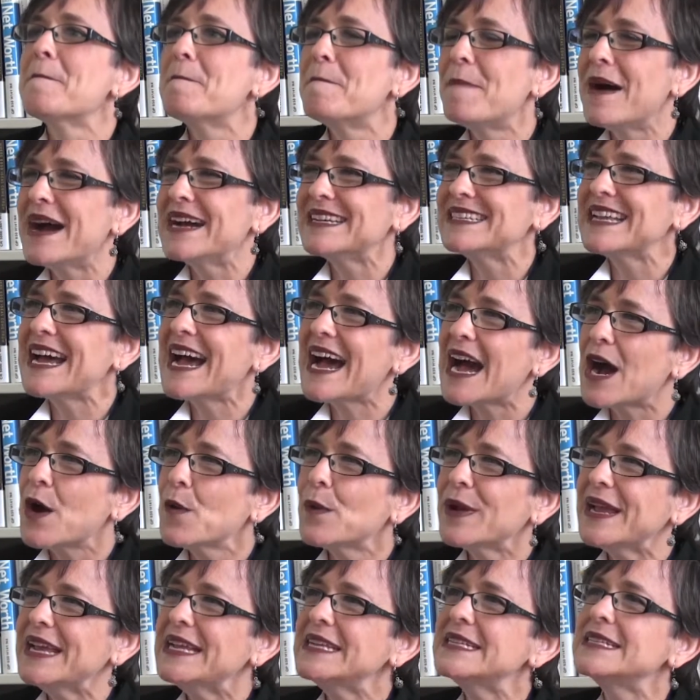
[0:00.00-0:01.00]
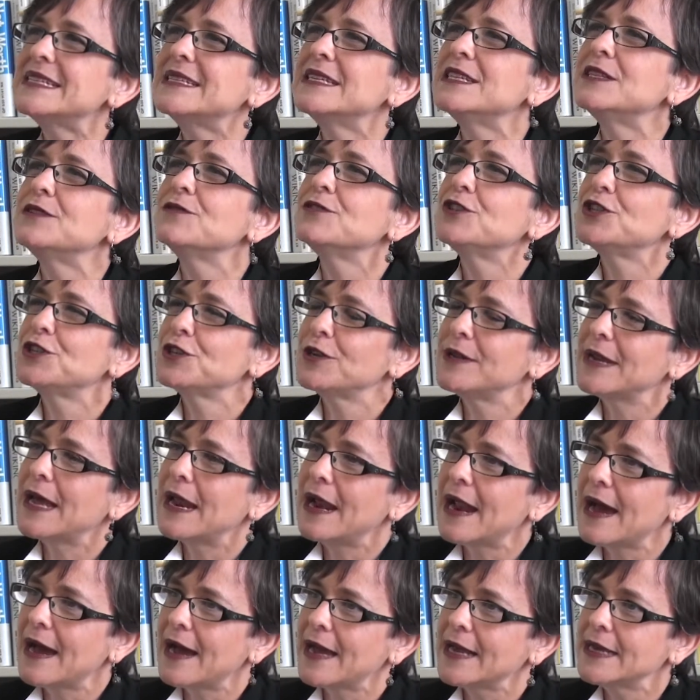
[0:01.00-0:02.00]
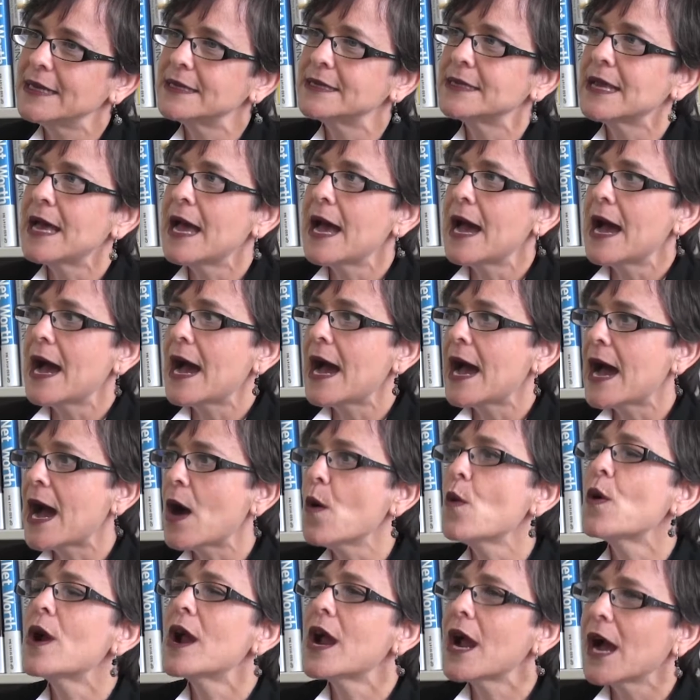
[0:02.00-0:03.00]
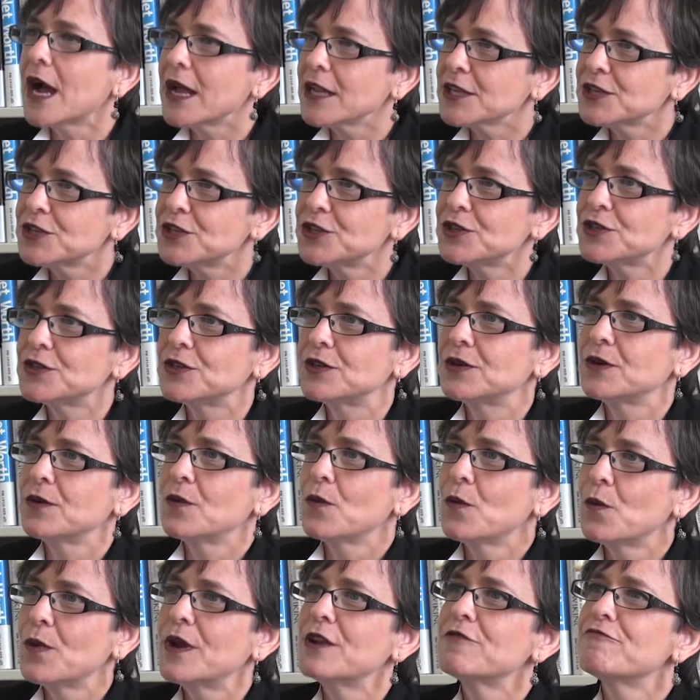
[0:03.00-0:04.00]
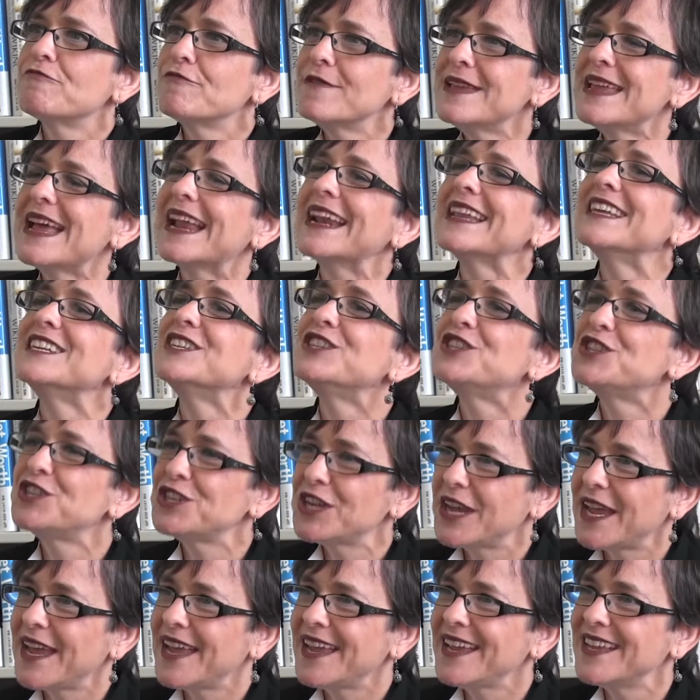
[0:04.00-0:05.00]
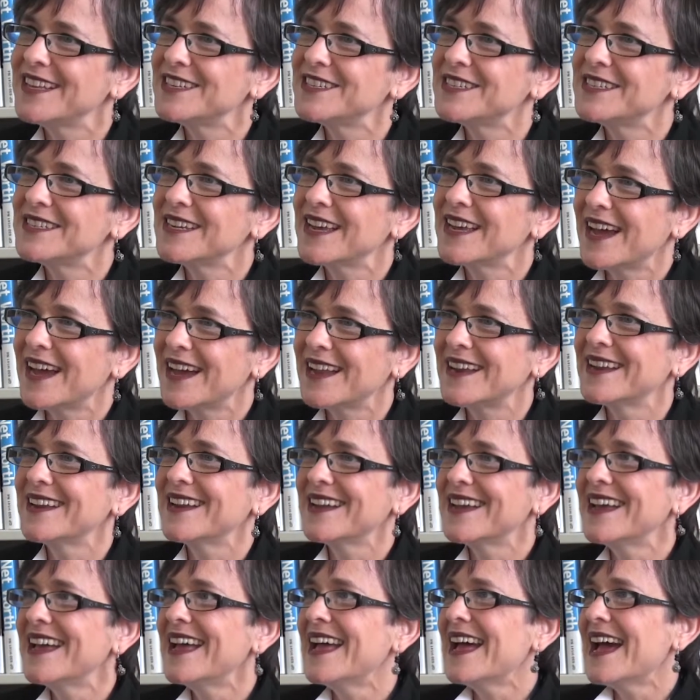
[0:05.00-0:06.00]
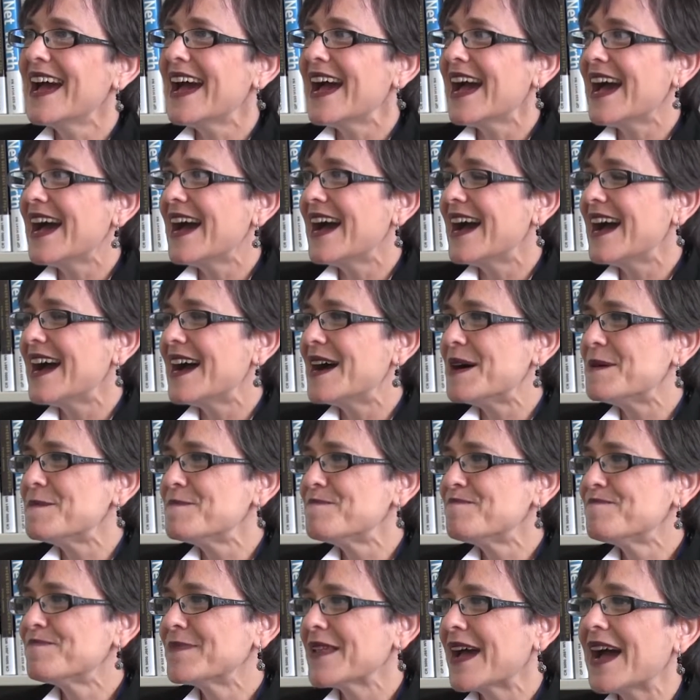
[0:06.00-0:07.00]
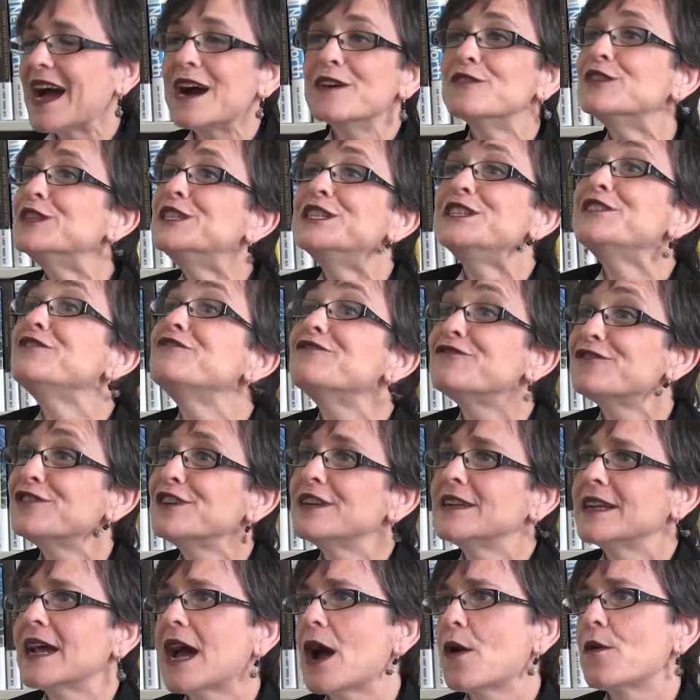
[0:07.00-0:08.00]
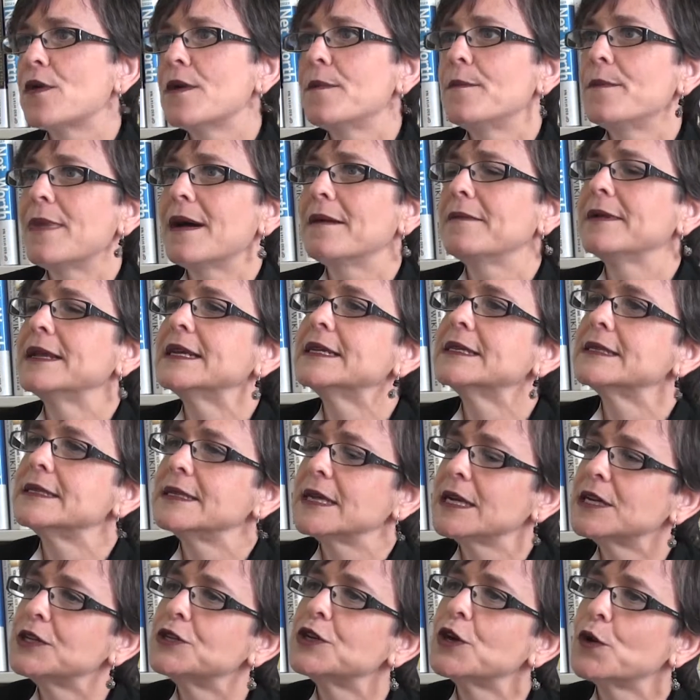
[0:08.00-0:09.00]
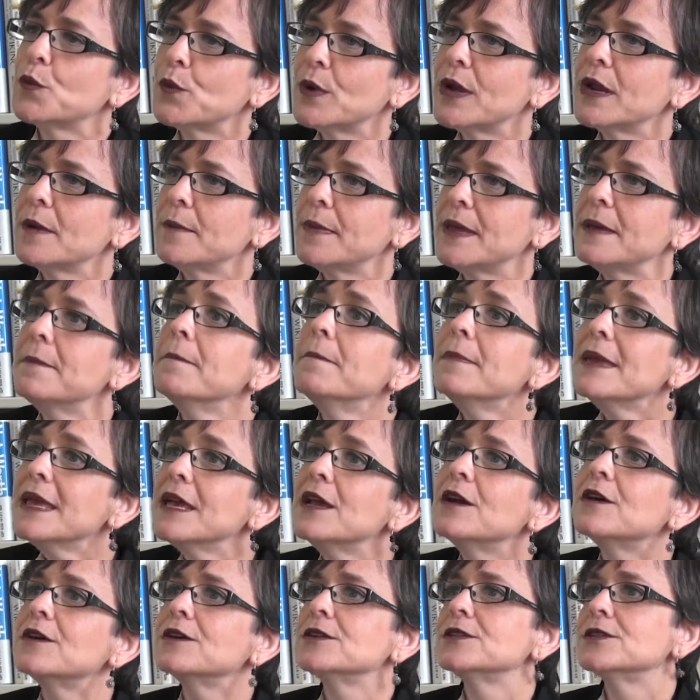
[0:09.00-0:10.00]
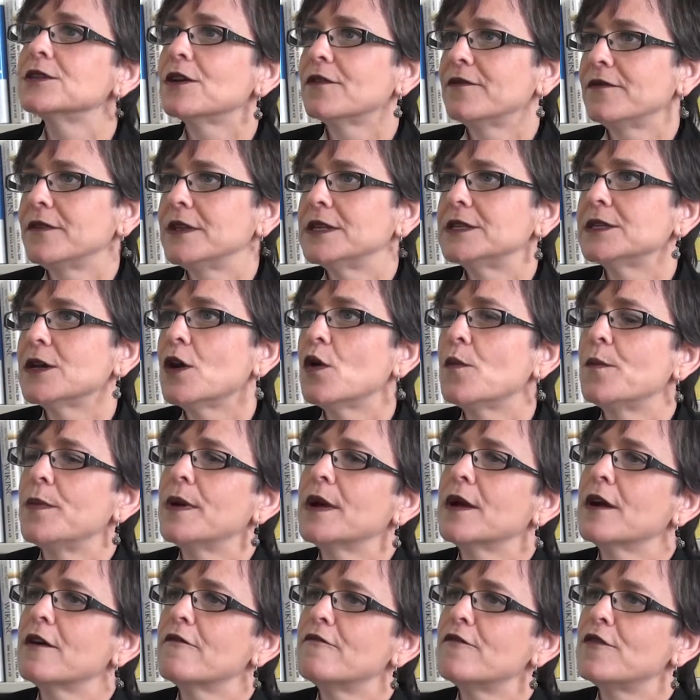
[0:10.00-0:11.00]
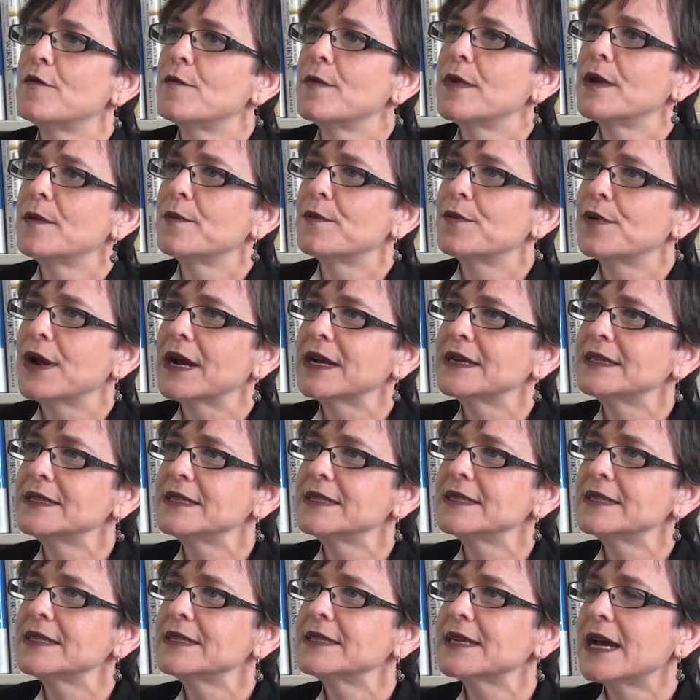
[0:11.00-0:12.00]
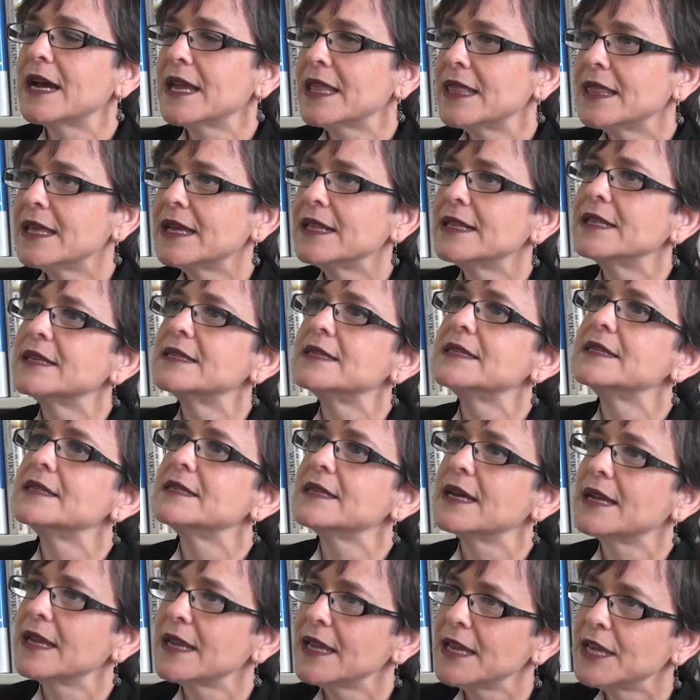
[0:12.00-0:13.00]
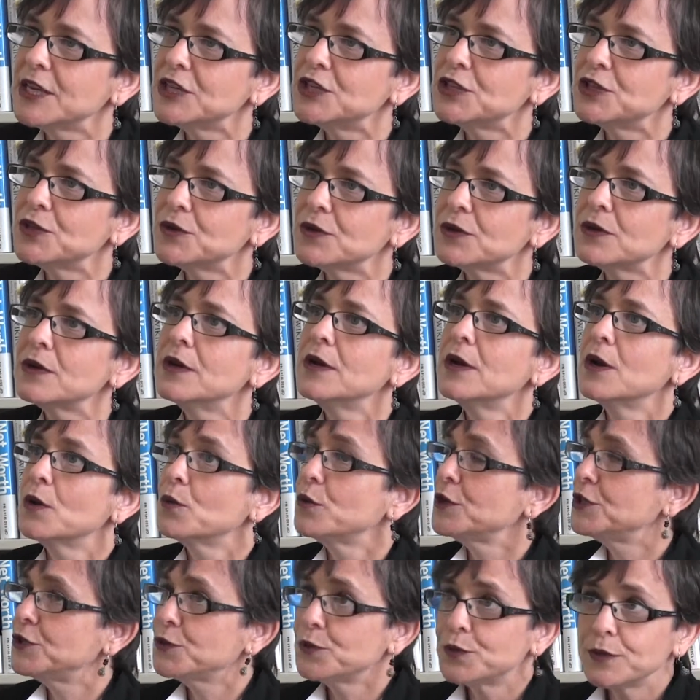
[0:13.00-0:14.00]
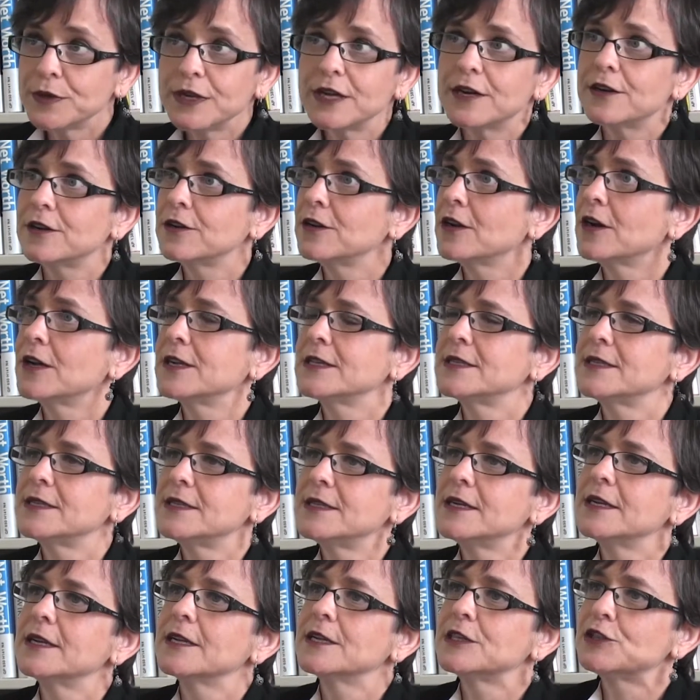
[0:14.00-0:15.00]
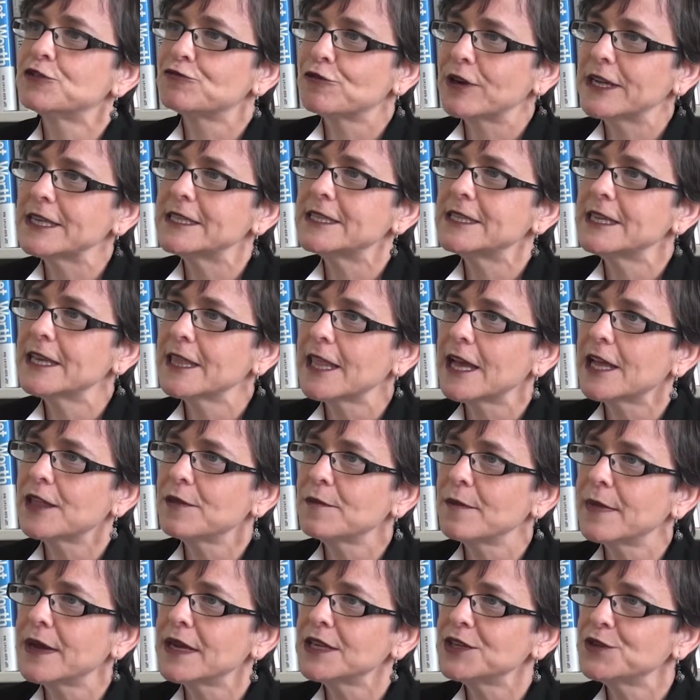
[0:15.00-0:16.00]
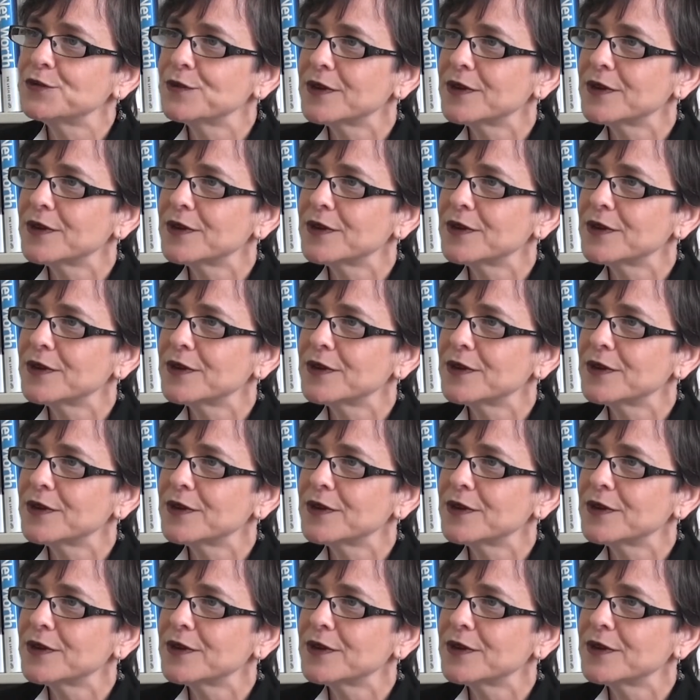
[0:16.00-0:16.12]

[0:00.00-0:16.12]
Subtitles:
But how institutionalized, how culture will really change, and how different our public sector will be because of these open government practices. I think this is an issue which we are not still addressing that much.